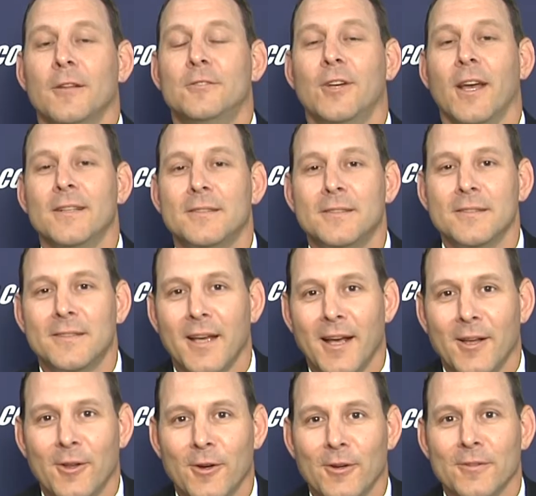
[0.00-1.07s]
Jason
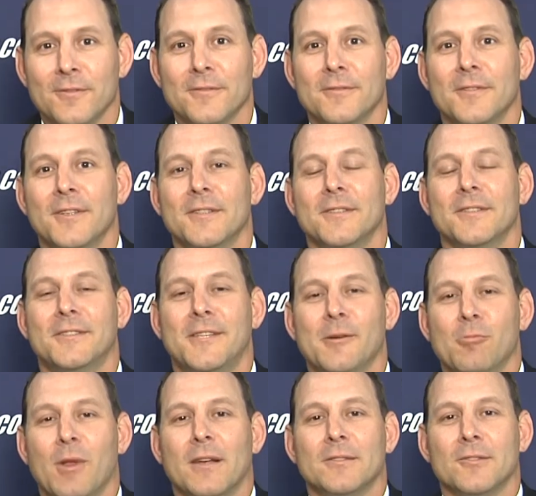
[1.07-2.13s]
Taylor, this is
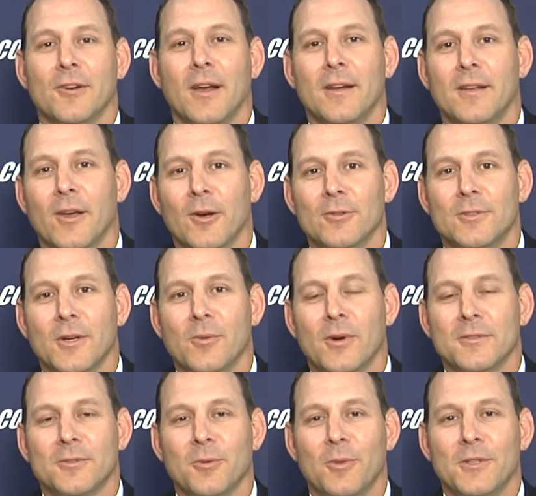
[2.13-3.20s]
Tim Lester, head coach at
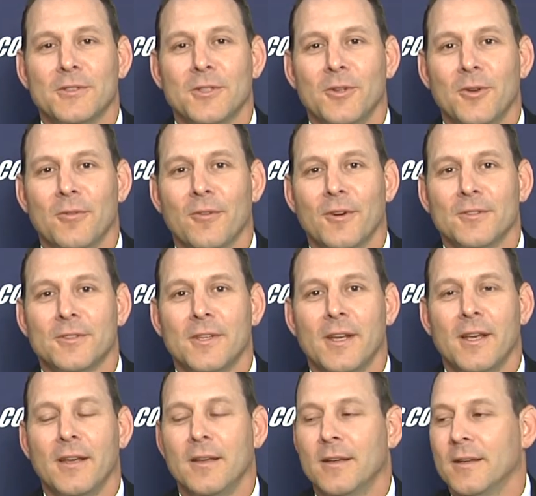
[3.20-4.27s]
Western Michigan
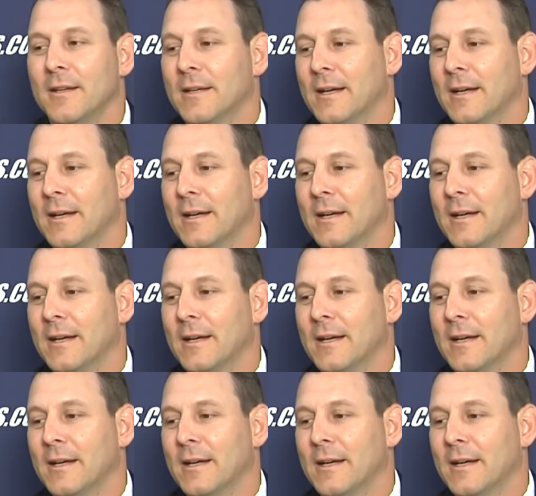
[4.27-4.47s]
University.